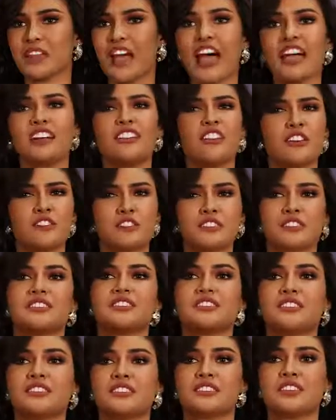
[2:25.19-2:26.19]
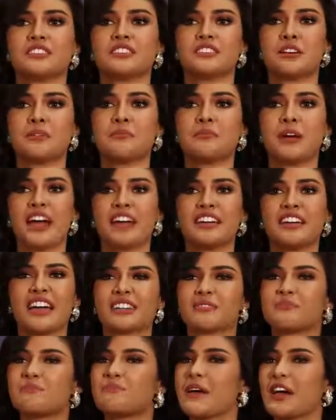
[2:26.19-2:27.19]
I love criticism. I
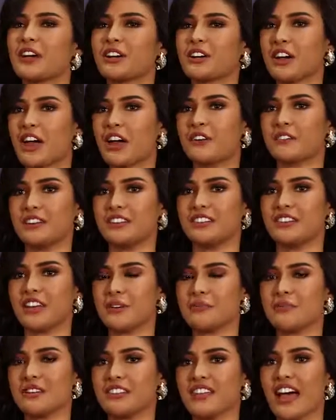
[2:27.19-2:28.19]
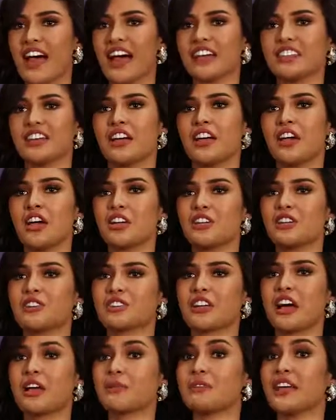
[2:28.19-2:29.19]
get better every day with that. You
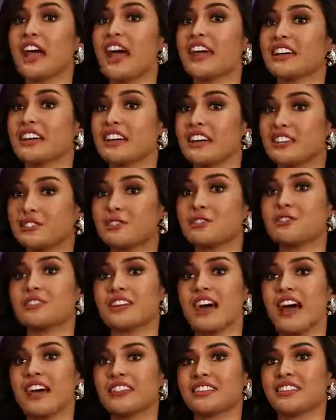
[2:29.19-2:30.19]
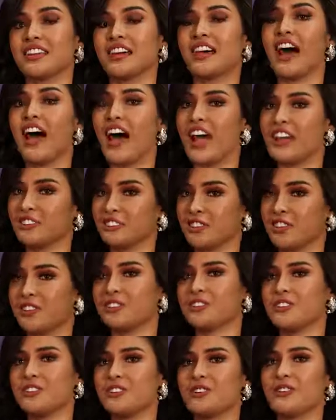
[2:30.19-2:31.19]
tell me I cannot do that, I turn
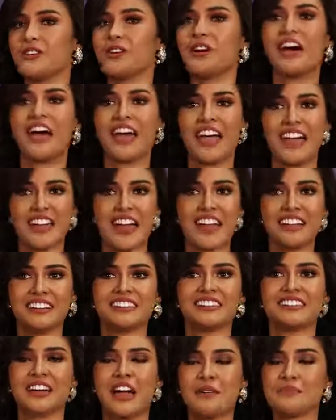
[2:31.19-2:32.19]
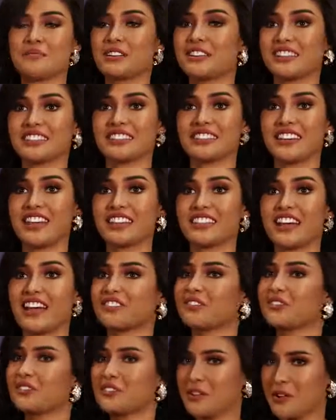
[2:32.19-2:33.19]
to you and I, I'm going to say
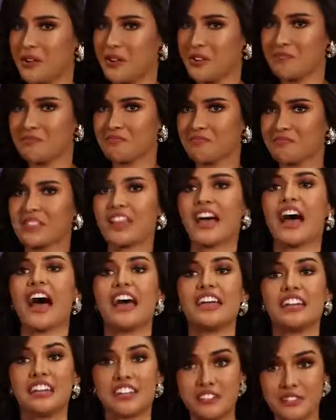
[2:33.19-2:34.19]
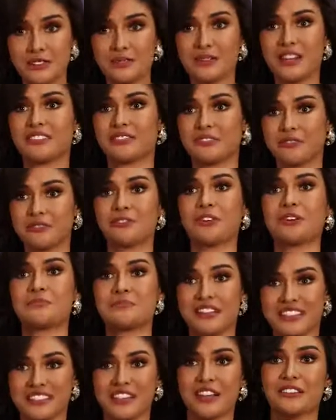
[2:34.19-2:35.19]
that, no, I can do it for
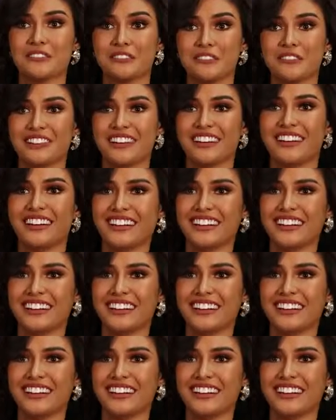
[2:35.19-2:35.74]
myself. Good